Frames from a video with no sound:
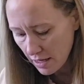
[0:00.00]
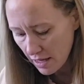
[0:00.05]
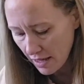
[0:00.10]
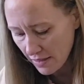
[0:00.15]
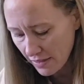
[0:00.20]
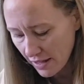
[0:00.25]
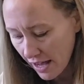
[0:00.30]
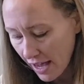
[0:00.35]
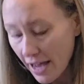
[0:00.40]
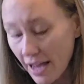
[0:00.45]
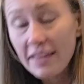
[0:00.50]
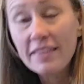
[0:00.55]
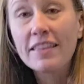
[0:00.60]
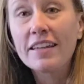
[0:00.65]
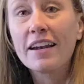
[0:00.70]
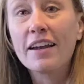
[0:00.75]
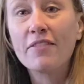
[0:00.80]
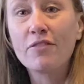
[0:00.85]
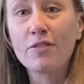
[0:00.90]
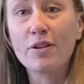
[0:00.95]
and the height
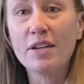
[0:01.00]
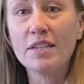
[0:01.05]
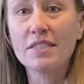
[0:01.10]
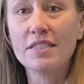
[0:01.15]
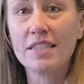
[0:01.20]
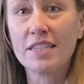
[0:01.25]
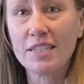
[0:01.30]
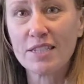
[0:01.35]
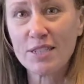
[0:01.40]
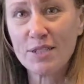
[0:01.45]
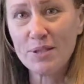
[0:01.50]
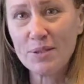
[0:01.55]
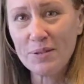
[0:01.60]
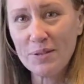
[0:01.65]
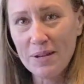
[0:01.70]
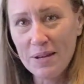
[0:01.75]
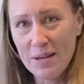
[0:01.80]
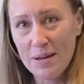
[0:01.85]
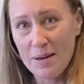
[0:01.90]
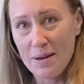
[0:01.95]
that I've raised it
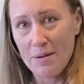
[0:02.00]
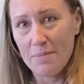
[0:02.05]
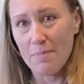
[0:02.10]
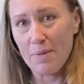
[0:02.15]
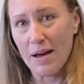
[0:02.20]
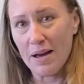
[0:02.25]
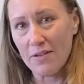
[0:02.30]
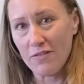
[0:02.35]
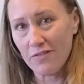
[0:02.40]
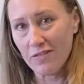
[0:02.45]
to, my